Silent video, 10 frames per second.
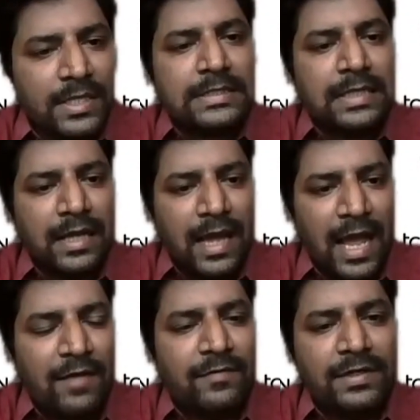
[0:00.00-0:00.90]

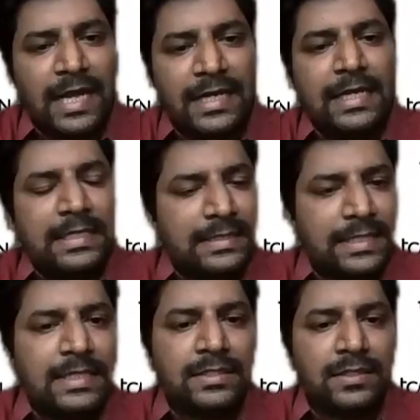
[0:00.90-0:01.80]
must-have technical
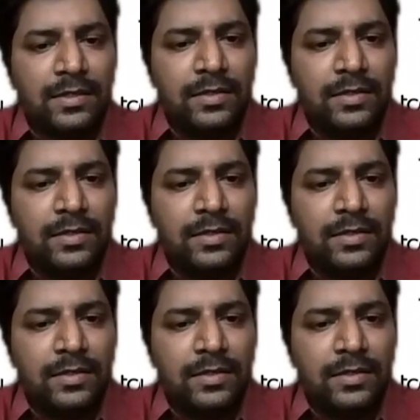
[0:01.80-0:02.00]
skills